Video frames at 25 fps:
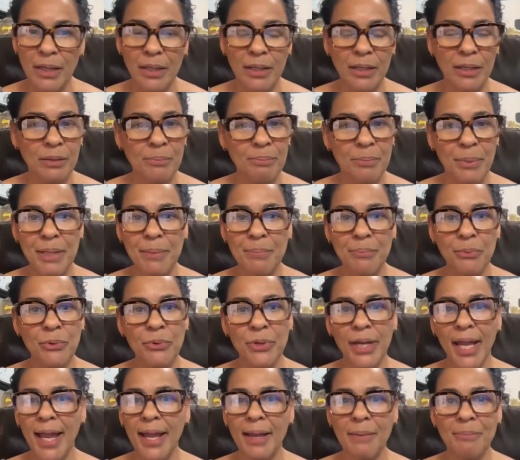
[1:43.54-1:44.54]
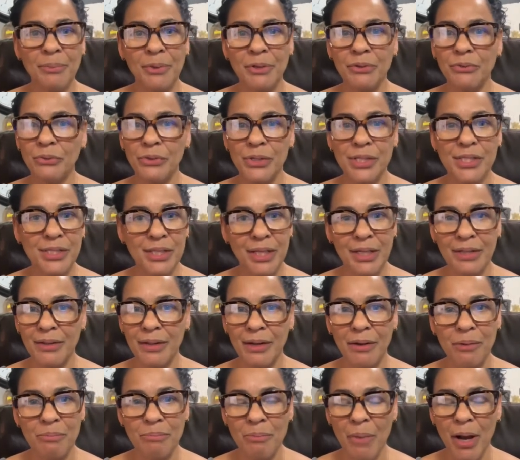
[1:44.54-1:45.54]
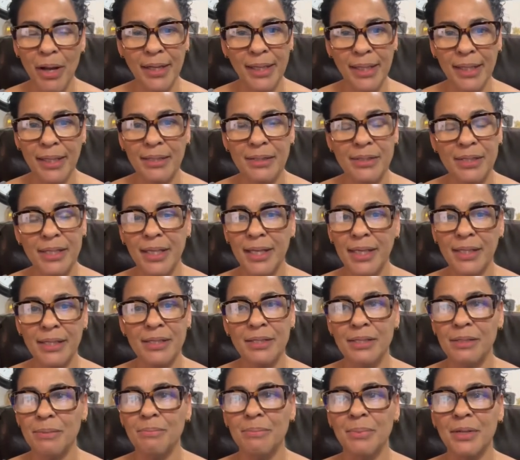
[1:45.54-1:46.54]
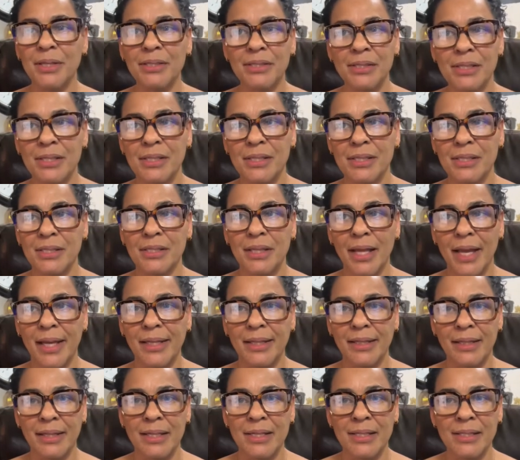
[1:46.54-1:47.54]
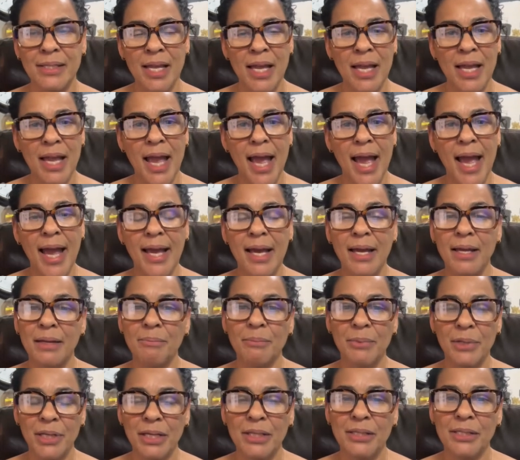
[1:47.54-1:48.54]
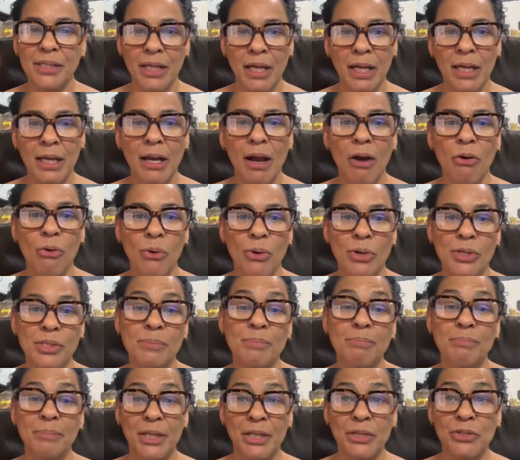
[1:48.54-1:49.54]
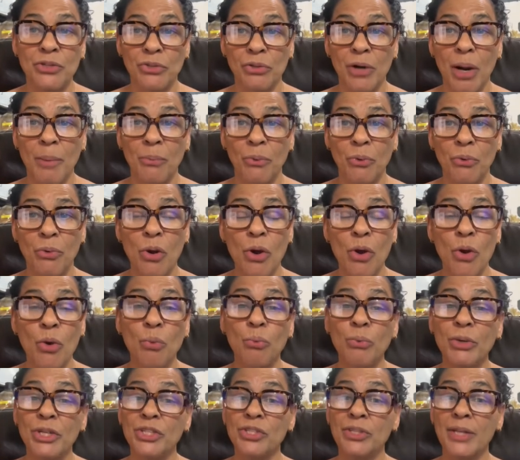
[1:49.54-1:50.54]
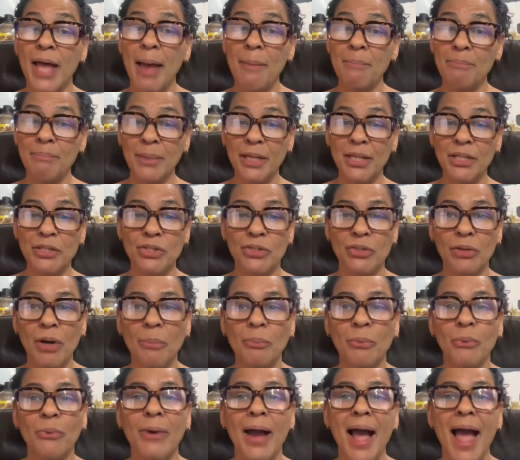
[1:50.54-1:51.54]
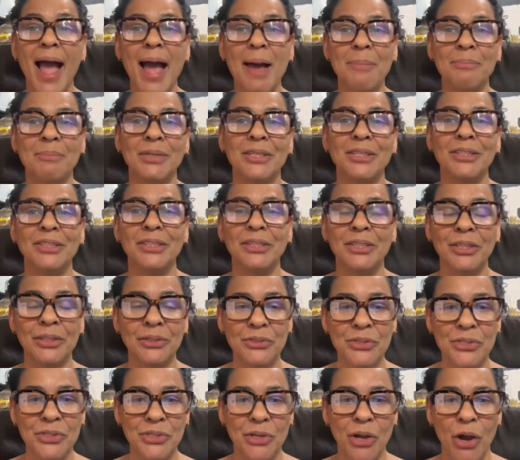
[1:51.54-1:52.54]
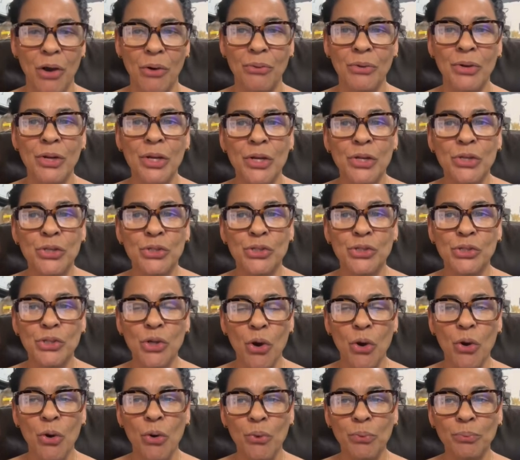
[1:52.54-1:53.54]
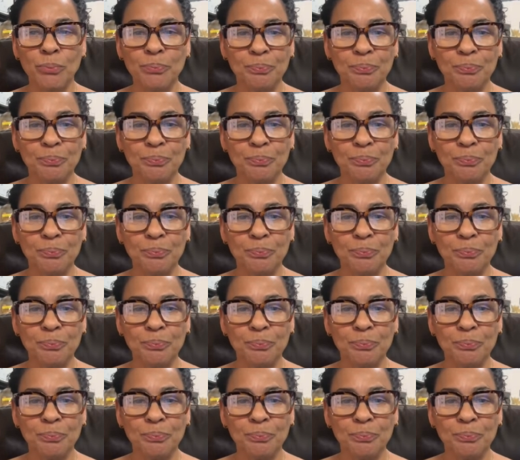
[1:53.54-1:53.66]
people can't be risking their money to get into businesses like this, and because it can cause big trouble, which that big trouble happened years ago. So